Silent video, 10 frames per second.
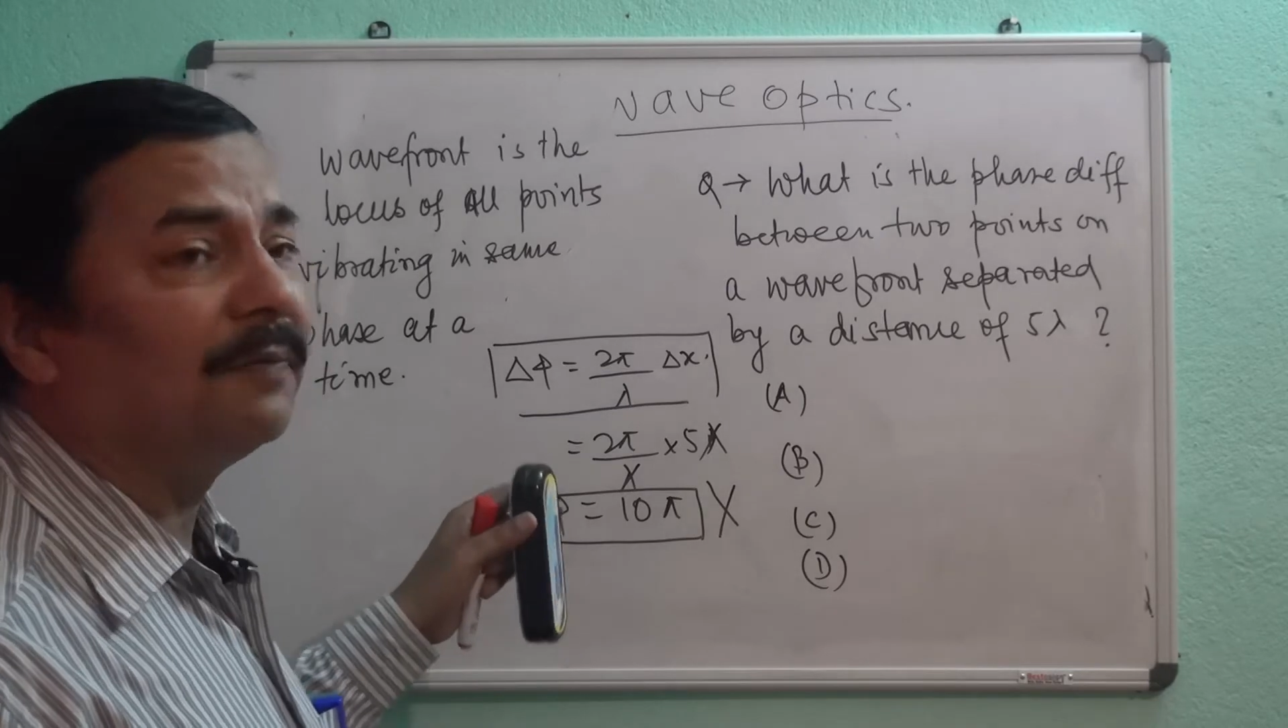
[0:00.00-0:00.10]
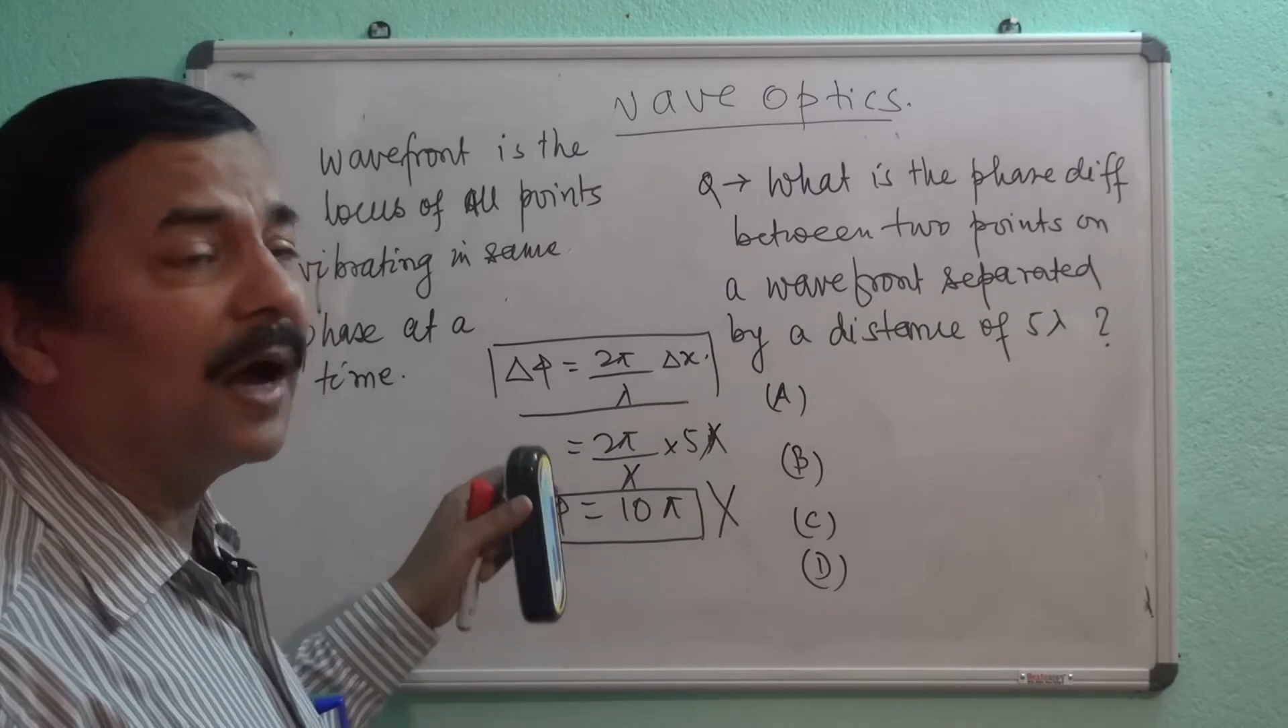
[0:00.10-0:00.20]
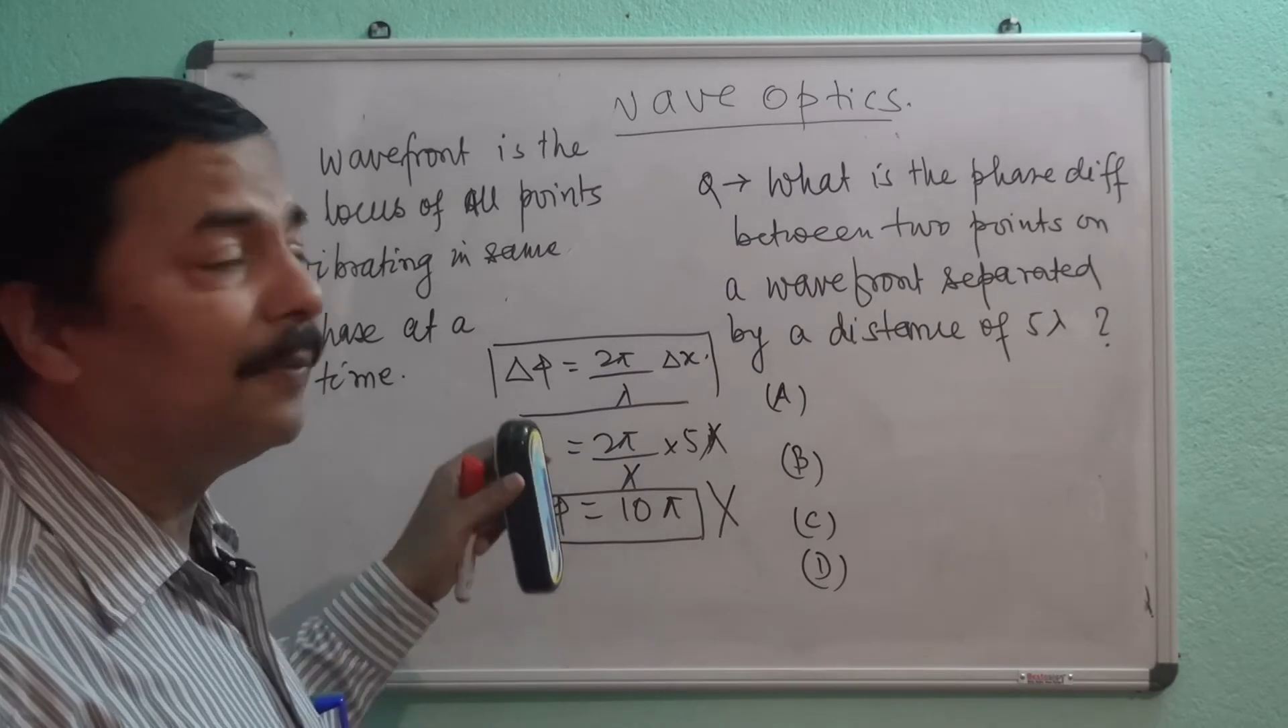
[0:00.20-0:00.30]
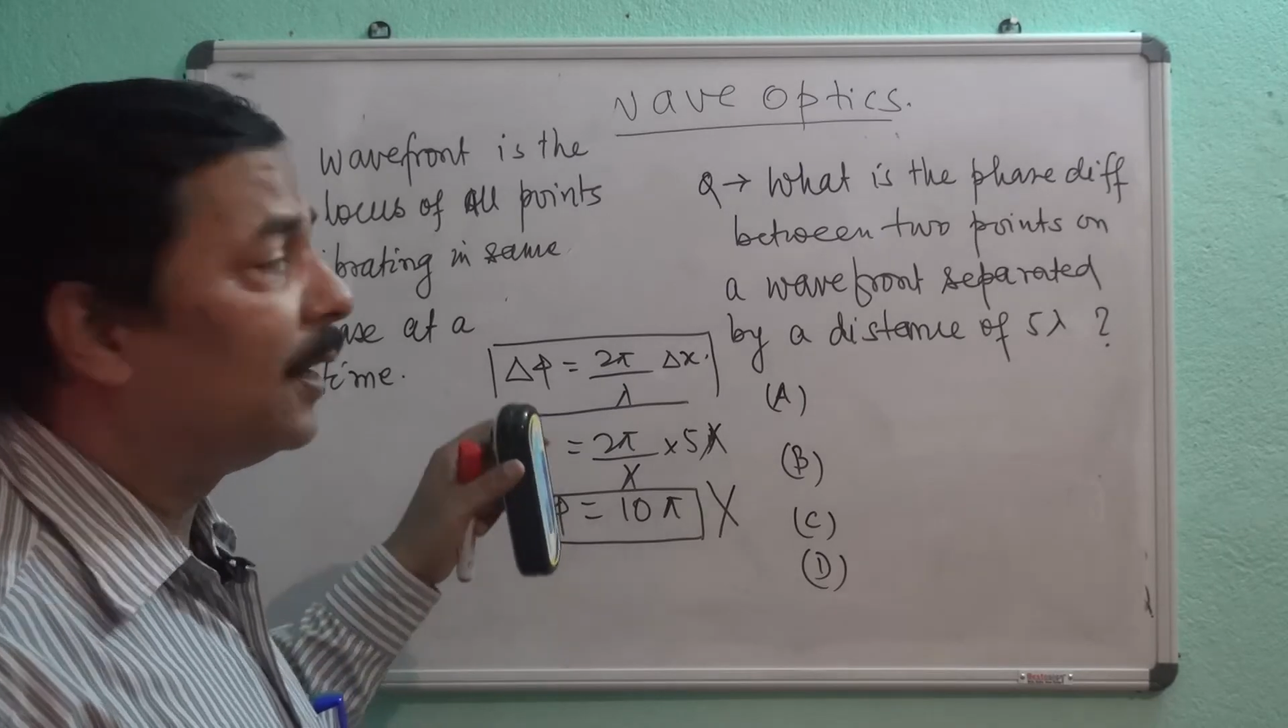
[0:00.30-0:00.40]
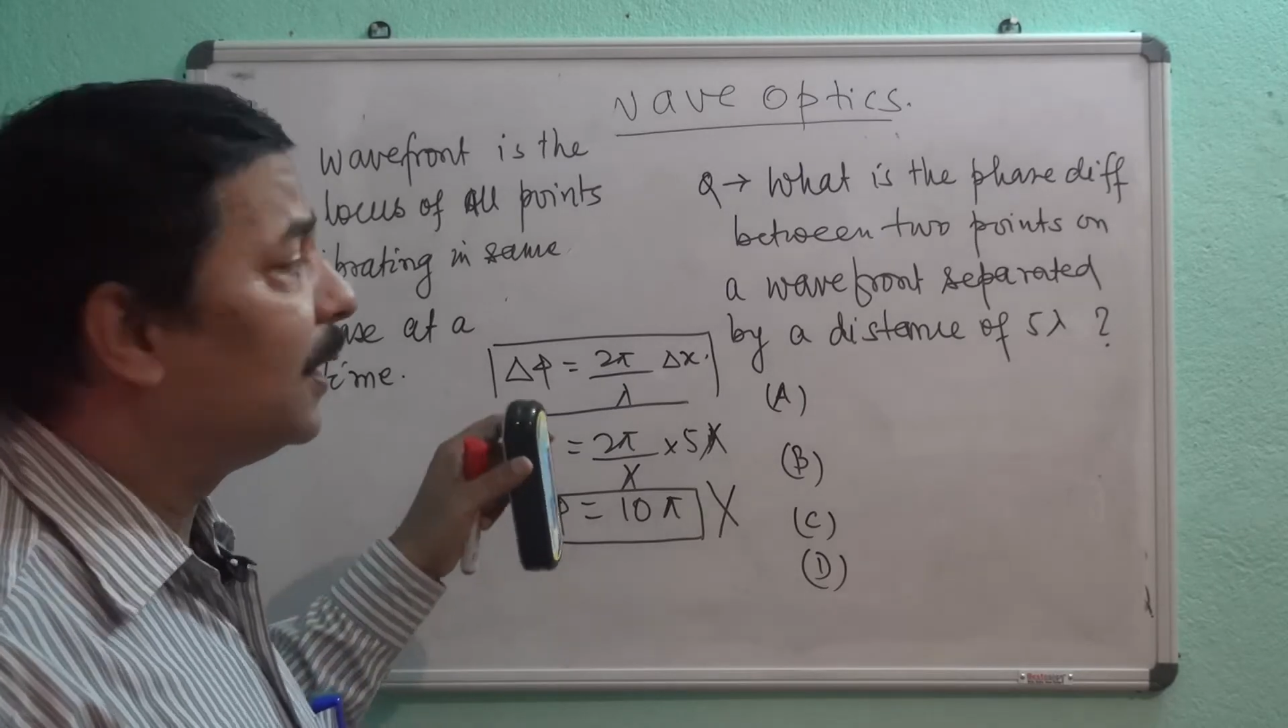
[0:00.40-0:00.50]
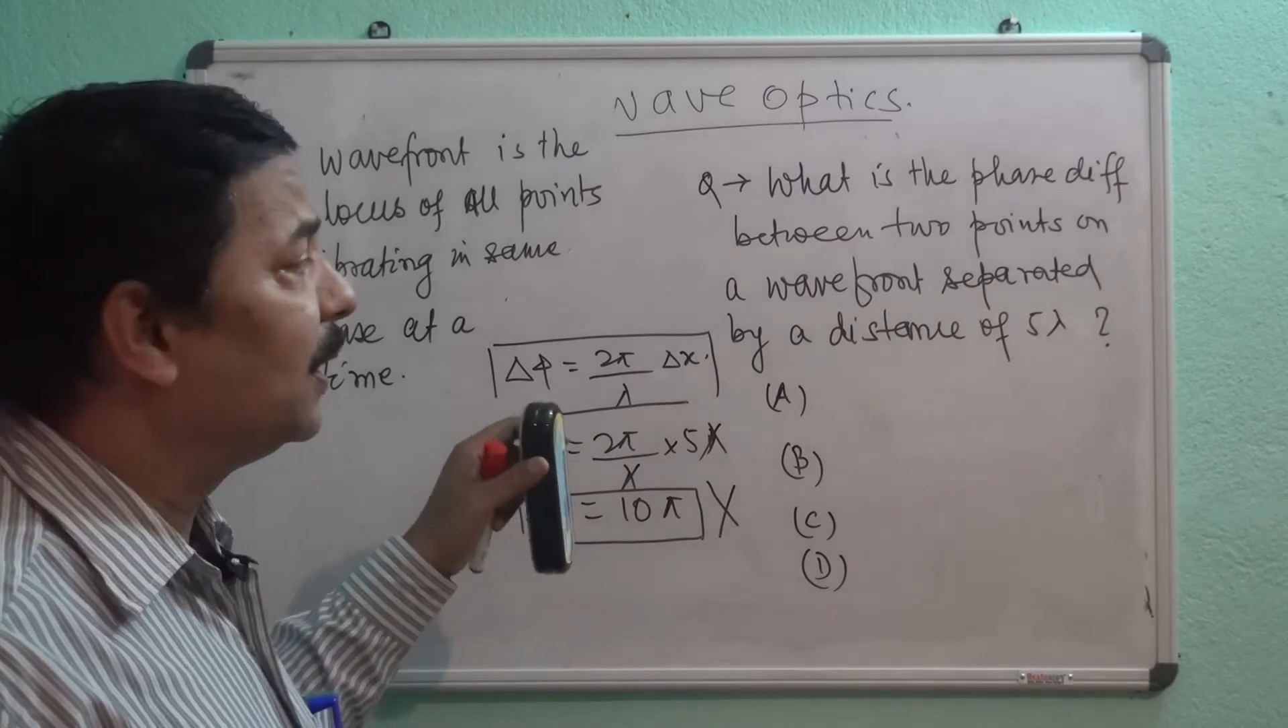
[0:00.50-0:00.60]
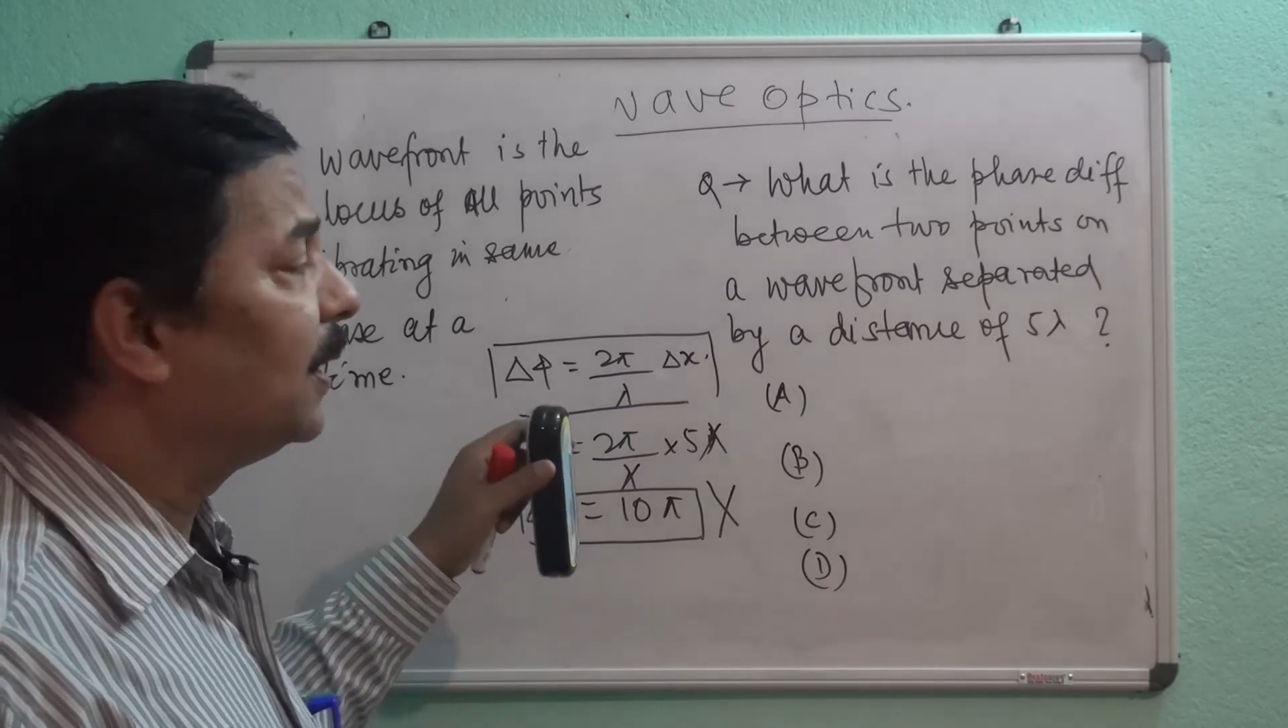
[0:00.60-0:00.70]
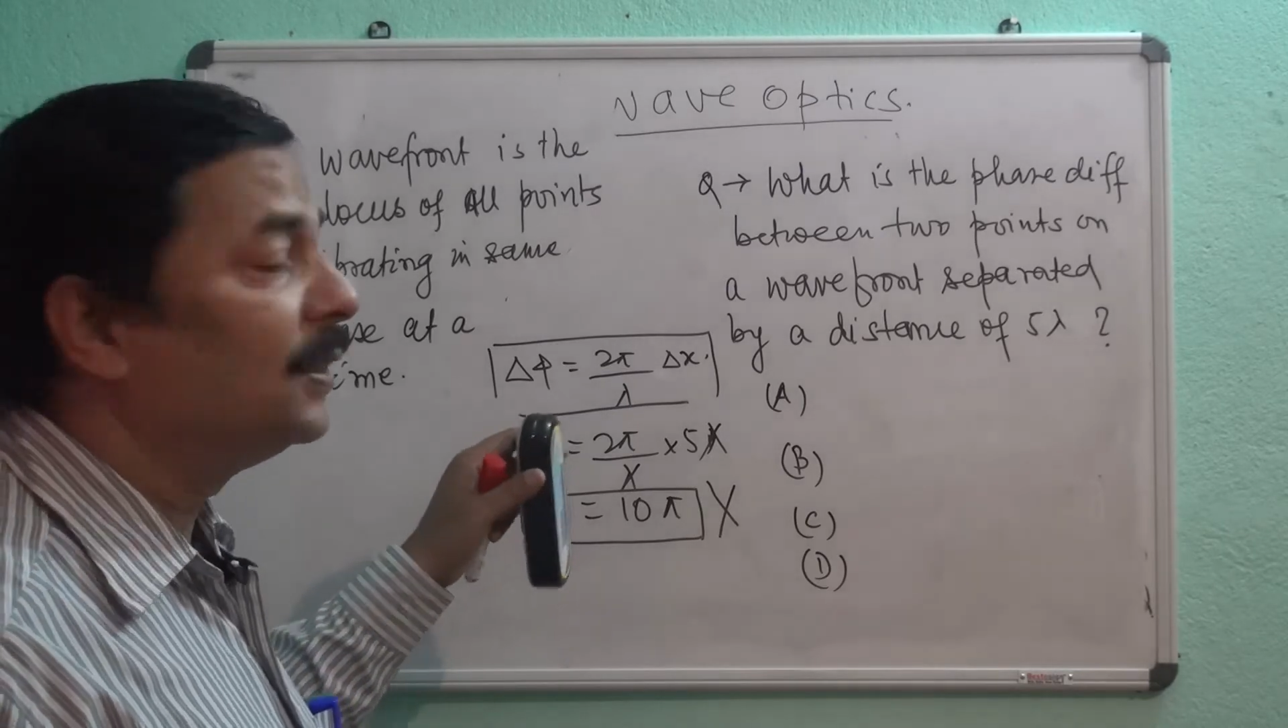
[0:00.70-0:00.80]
vibrating